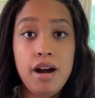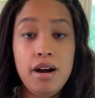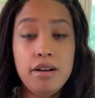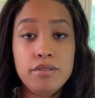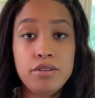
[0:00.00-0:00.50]

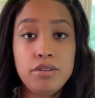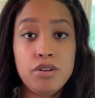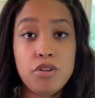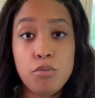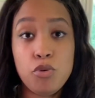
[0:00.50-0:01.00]

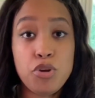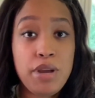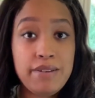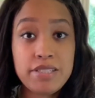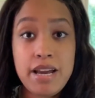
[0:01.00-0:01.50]
you know, the more
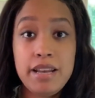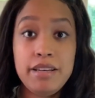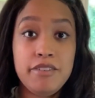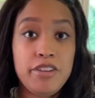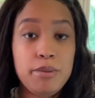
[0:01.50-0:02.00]
you have to kind
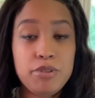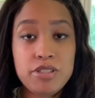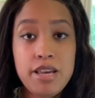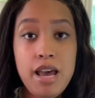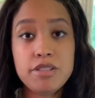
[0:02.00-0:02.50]
of divvy up
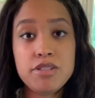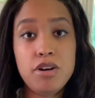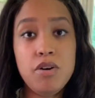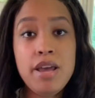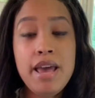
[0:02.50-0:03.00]
your time. And
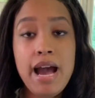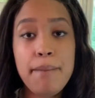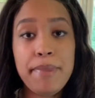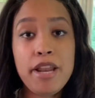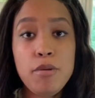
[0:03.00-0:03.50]
so
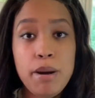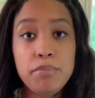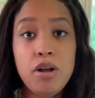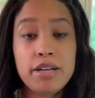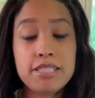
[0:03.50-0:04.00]
I'm not on
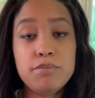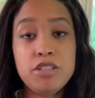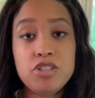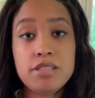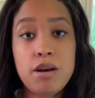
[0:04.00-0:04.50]
my blog as
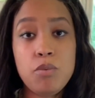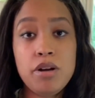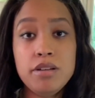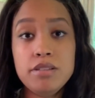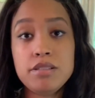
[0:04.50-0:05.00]
much as I
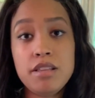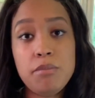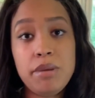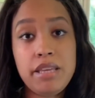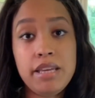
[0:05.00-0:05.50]
was
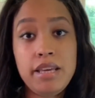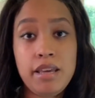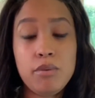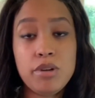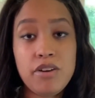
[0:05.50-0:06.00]
in the
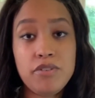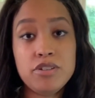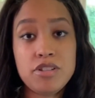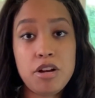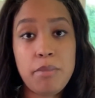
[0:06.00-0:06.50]
beginning when I
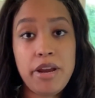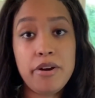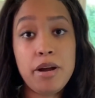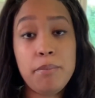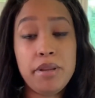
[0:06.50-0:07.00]
first started my
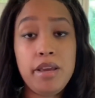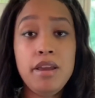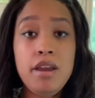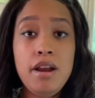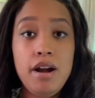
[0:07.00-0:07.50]
hair company.